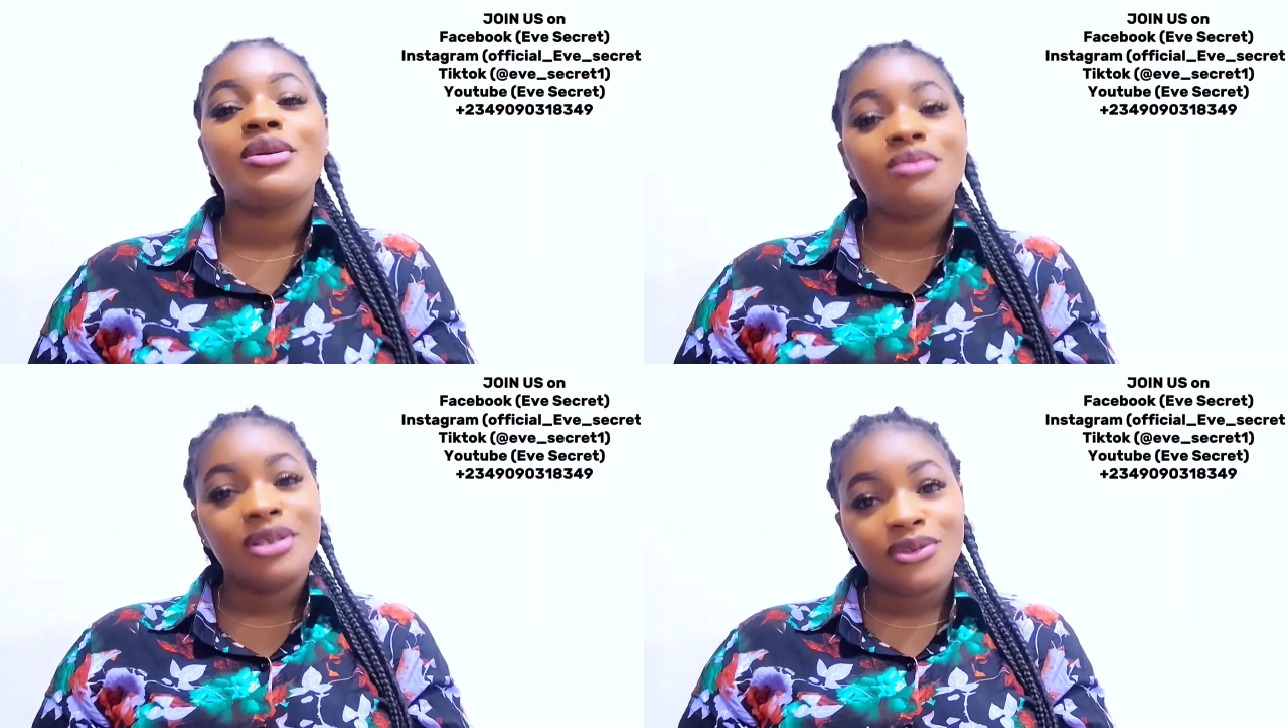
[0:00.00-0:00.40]

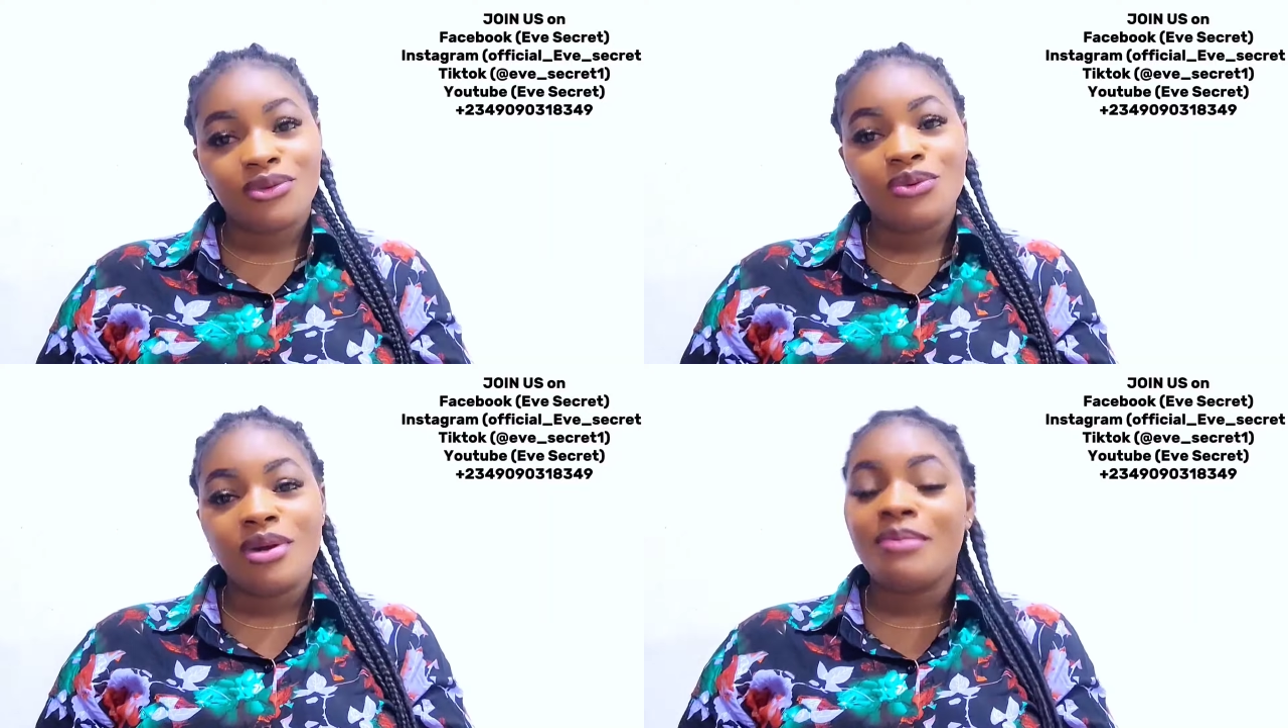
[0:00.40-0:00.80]
Please
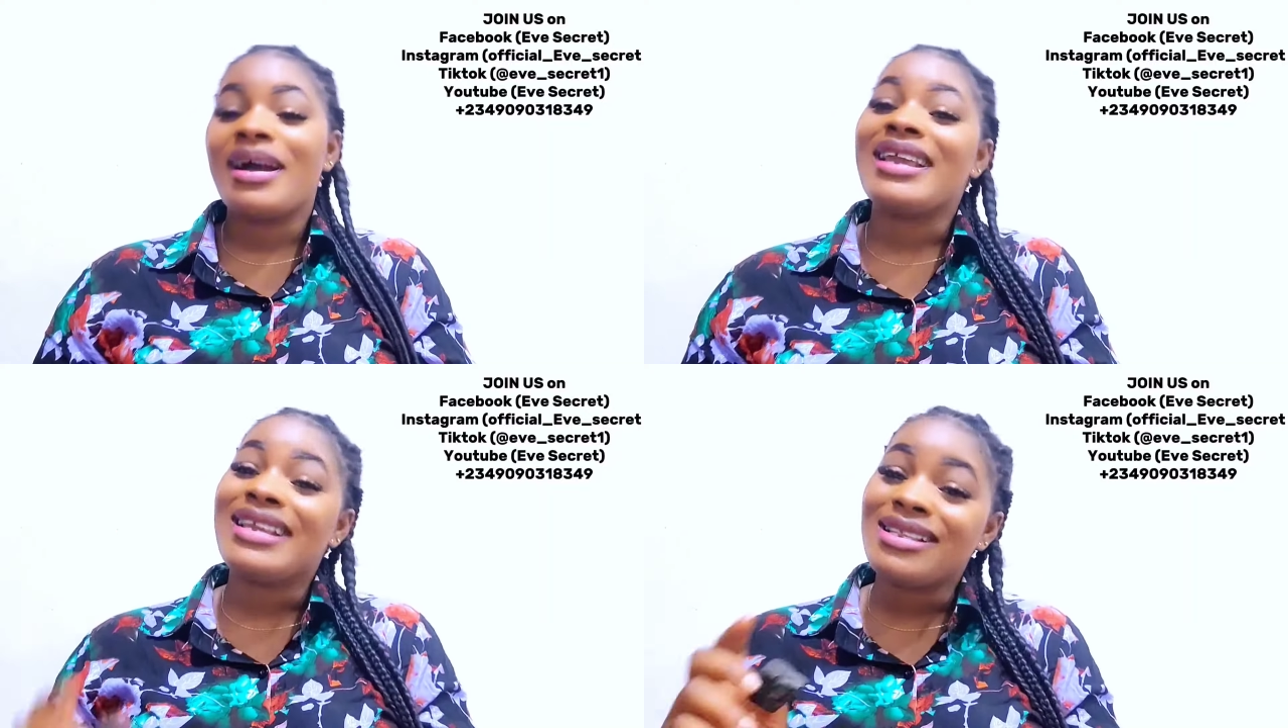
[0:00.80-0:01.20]
do well
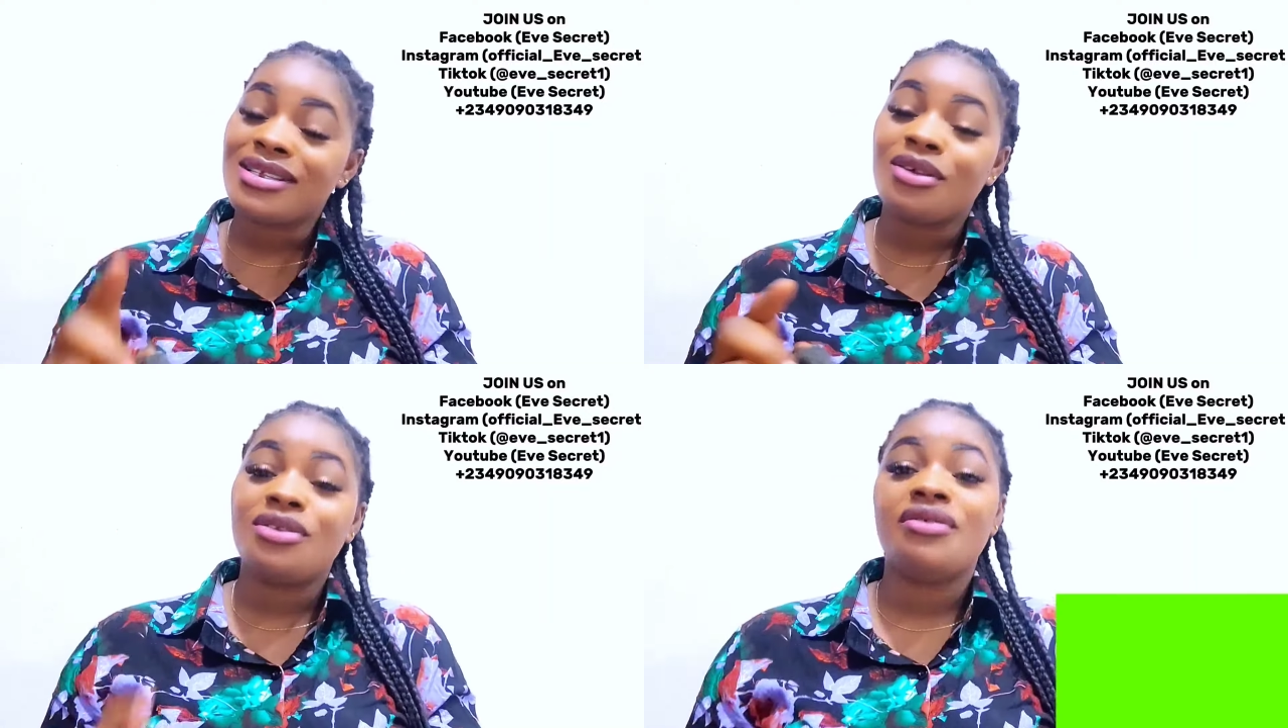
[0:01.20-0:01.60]
by
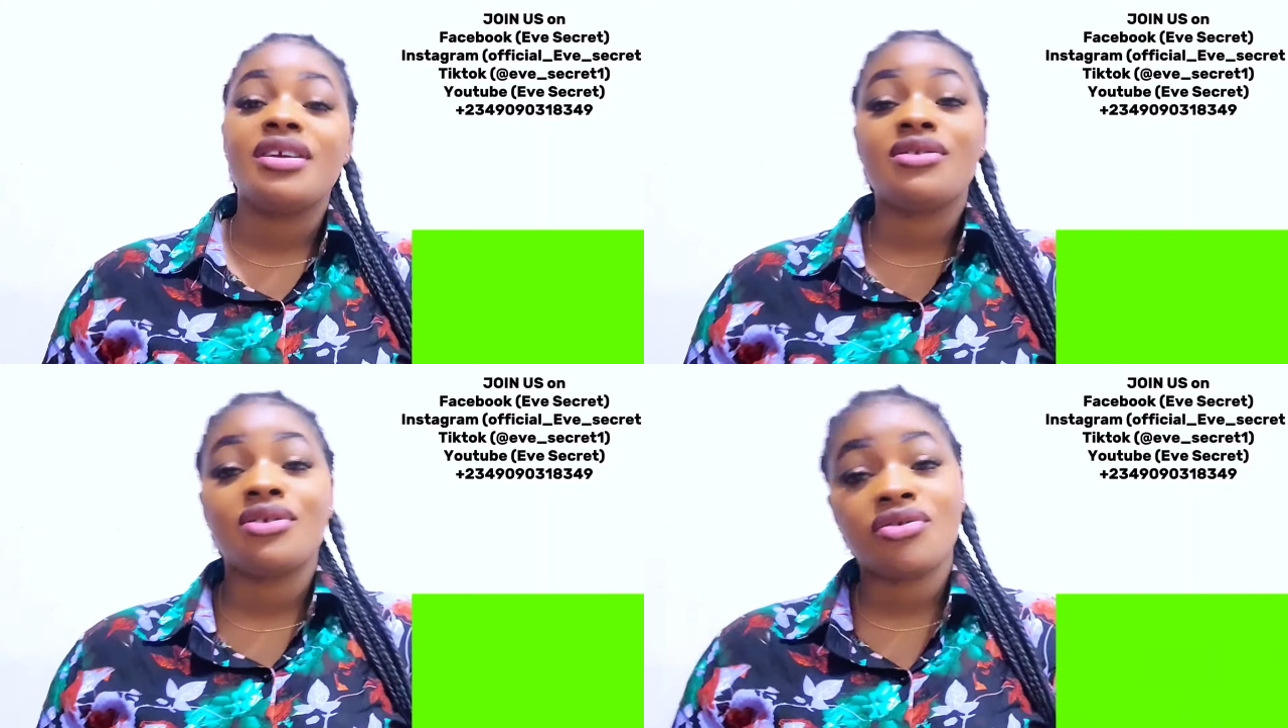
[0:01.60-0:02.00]
hitting on the
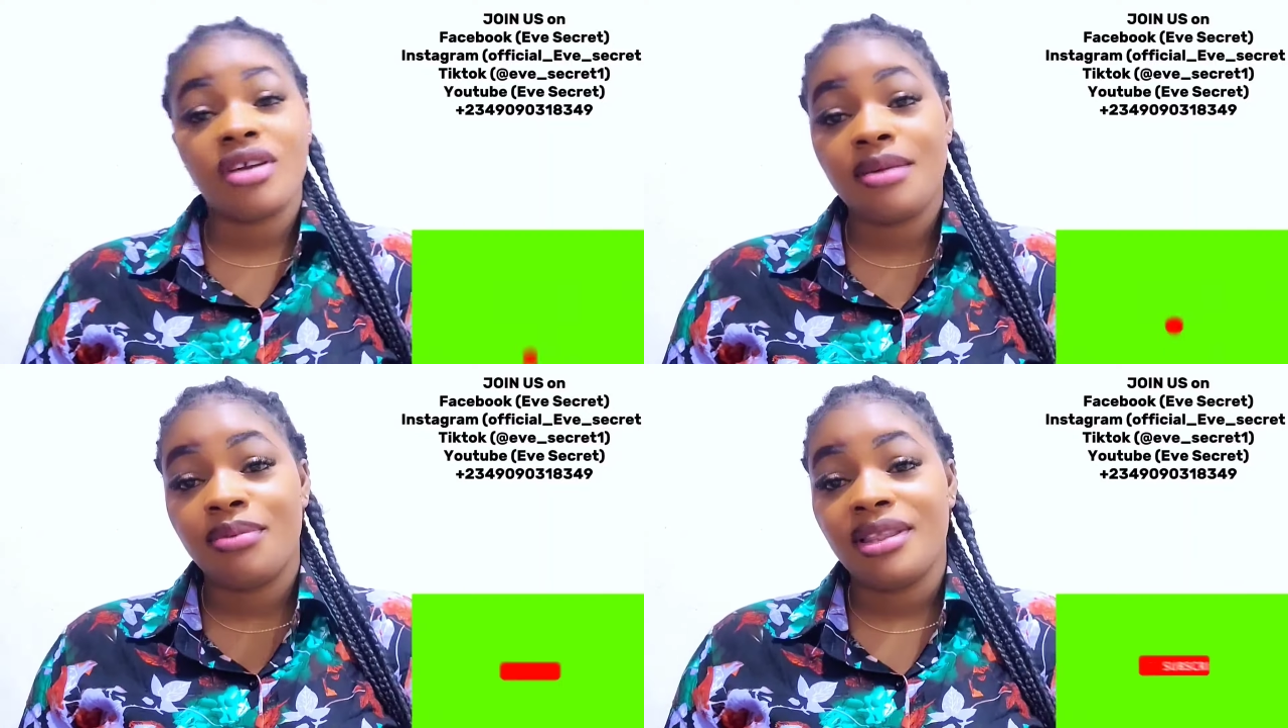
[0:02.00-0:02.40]
red
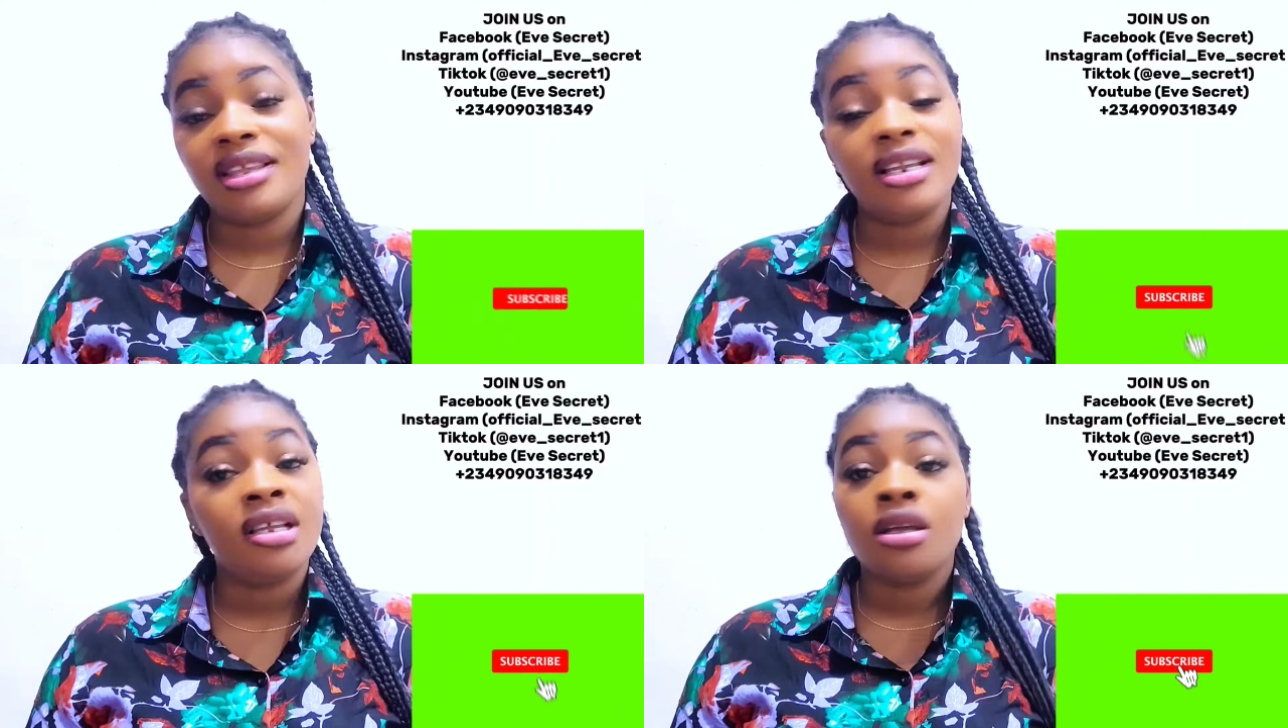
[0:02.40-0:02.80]
subscribe
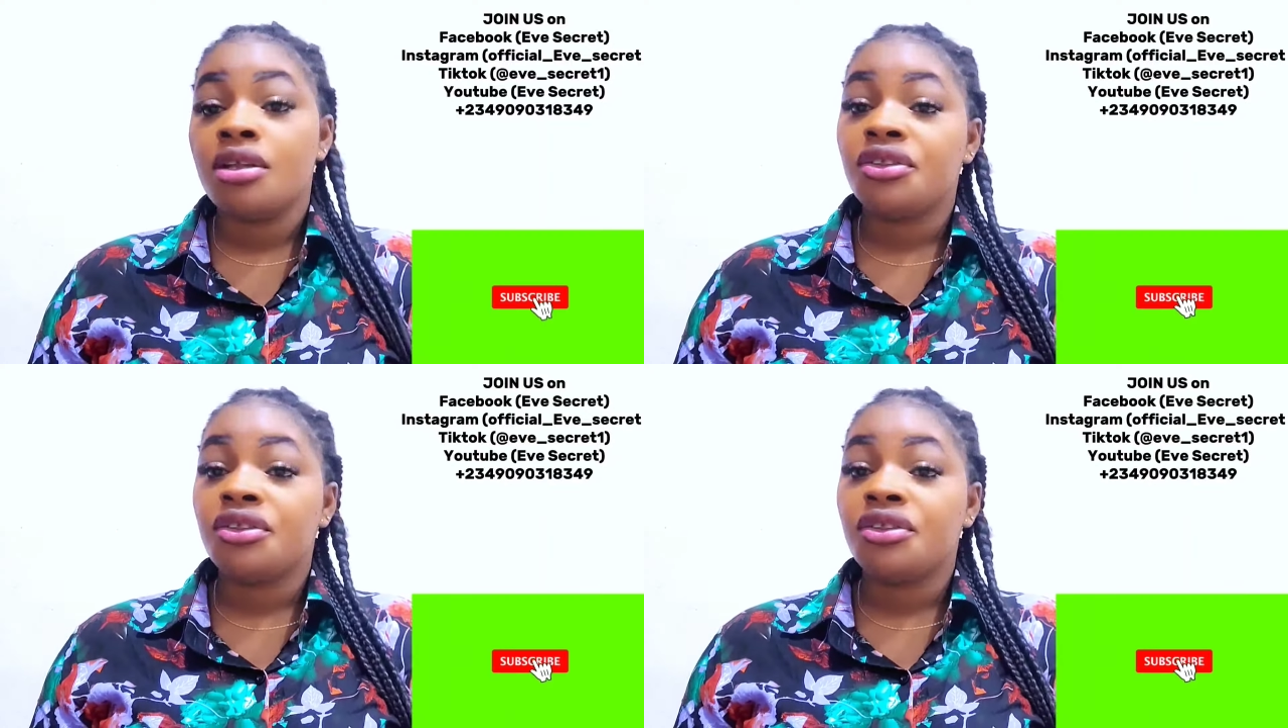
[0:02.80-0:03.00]
button,